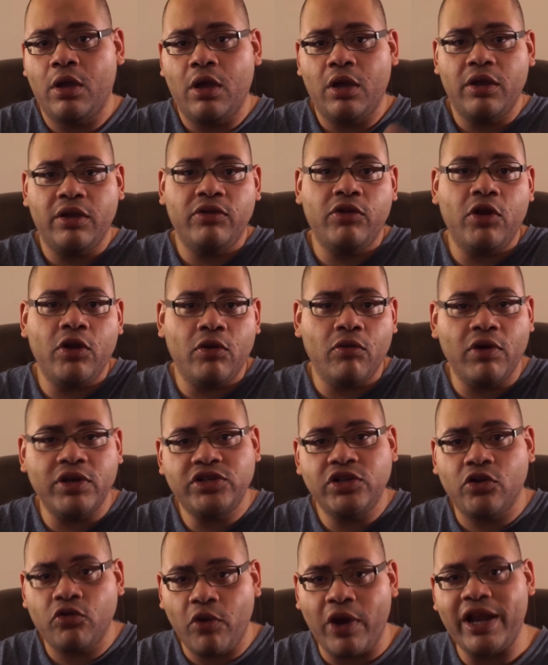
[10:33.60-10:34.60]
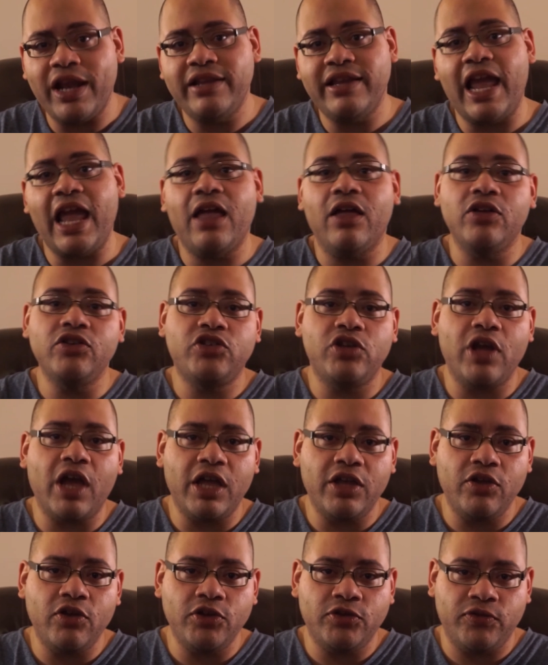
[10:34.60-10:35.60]
You know what's a great analogy I
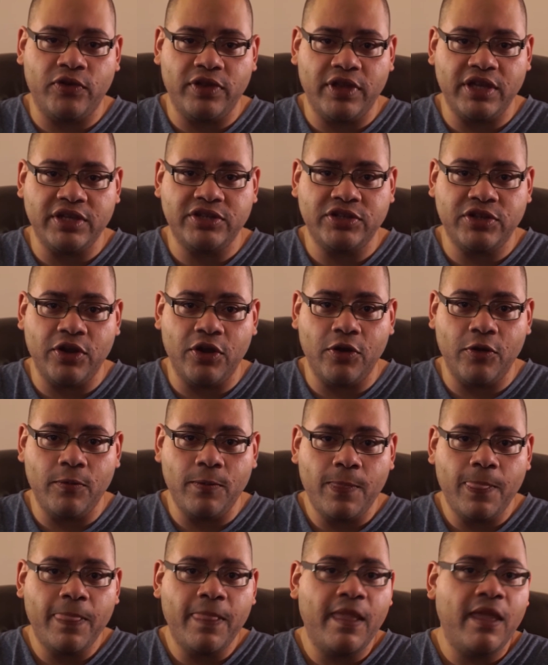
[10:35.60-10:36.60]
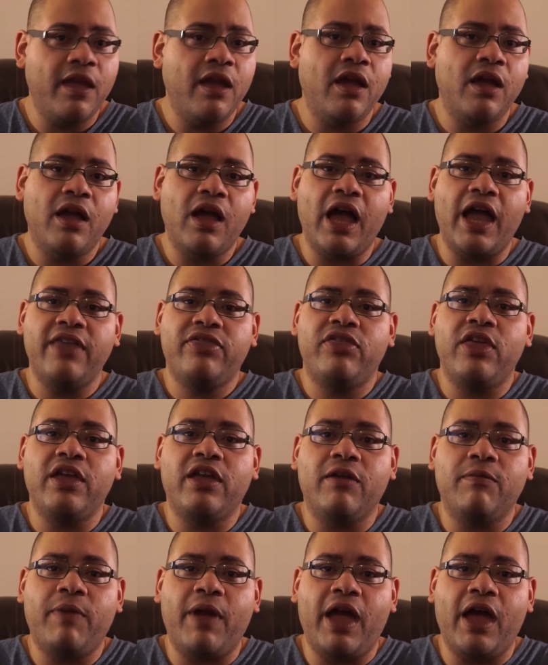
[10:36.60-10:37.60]
use for this too? I think
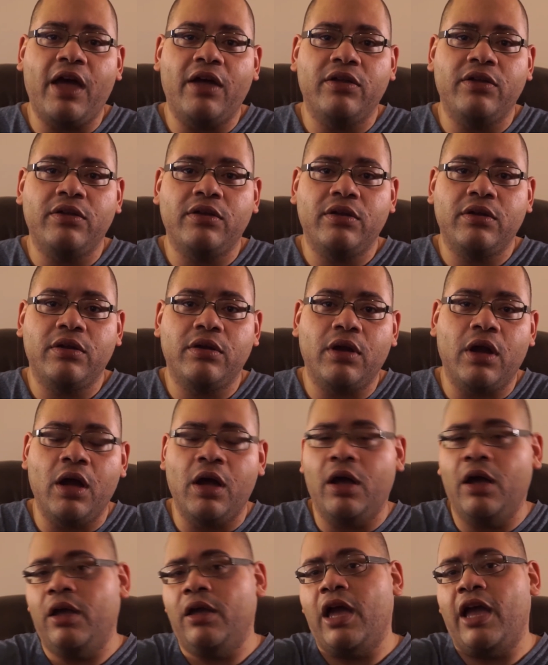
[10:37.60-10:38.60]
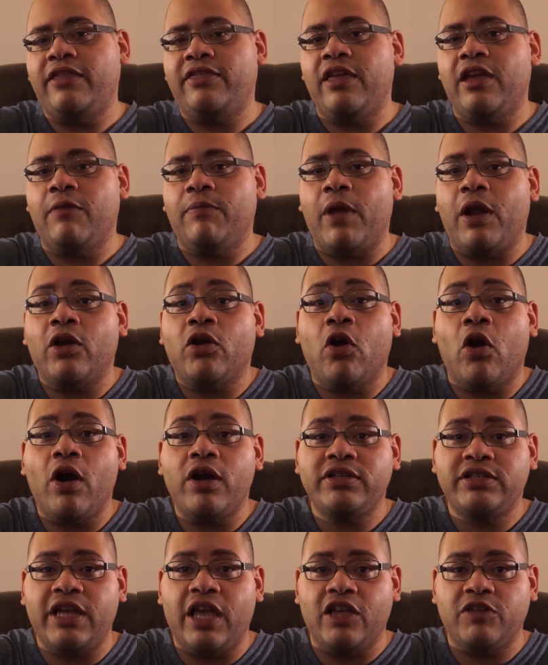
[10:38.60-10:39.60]
about a car
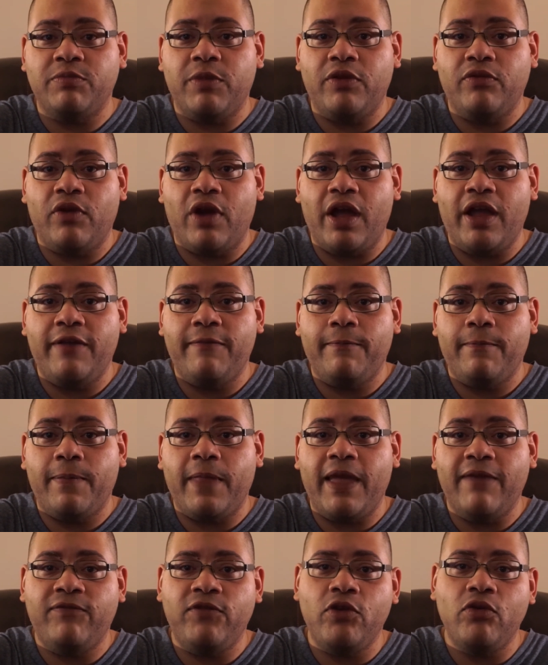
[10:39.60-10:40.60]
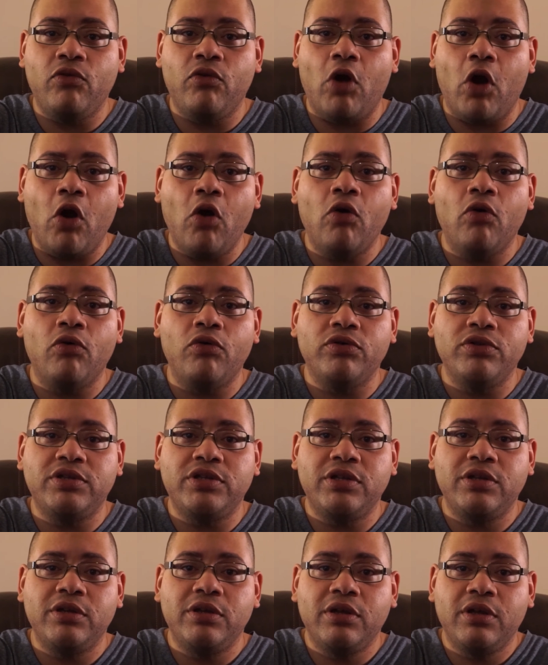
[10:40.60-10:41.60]
salesman, right? If you owned
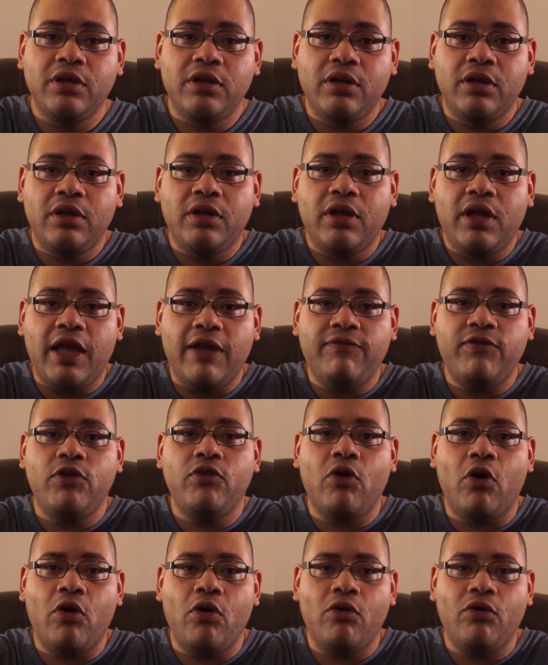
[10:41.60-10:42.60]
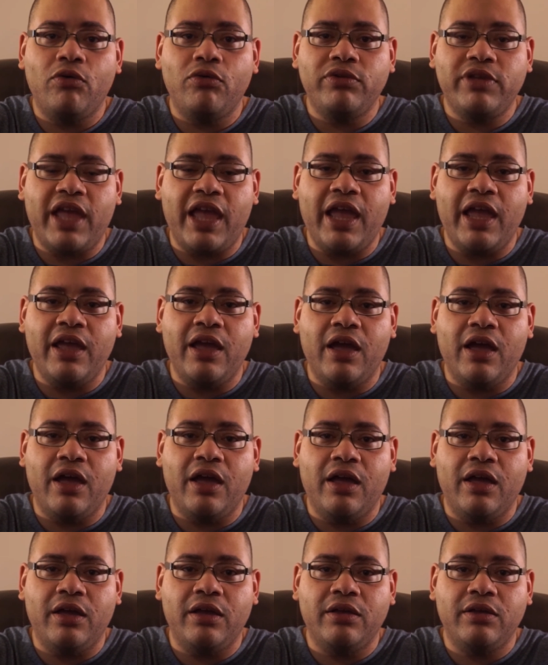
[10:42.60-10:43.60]
if you owned
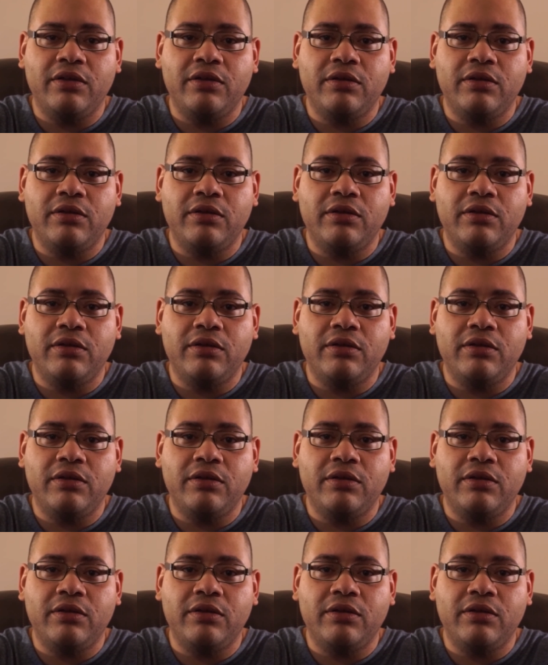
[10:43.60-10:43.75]
a